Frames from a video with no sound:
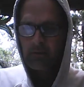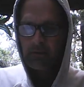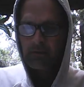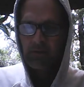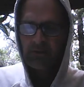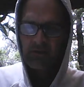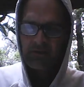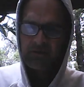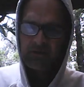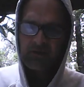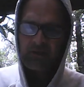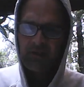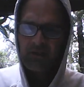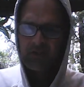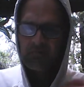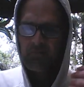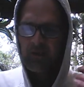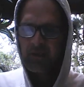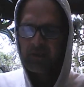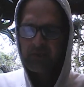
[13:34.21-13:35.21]
your
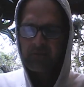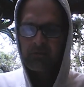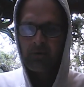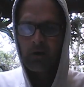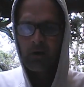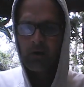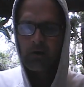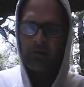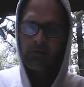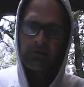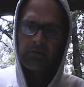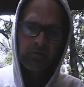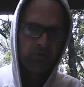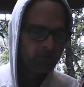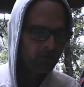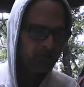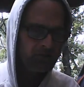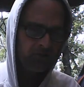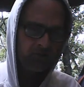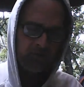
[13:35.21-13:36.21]
disease might grow, or at
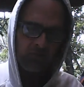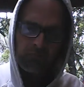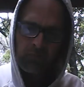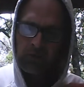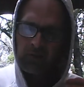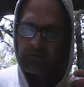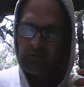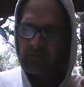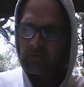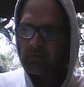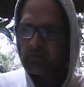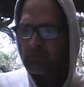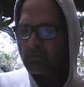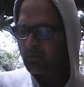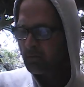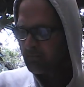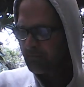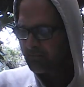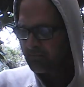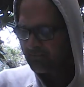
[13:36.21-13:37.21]
least your
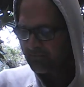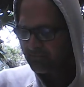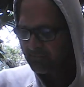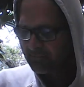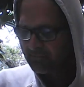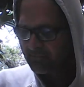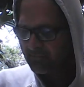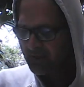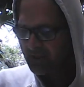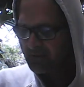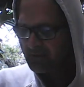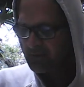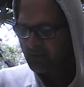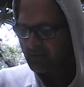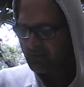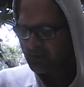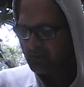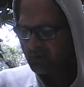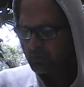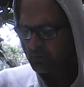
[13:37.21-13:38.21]
mental
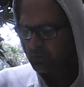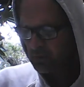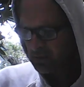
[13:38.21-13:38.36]
illness will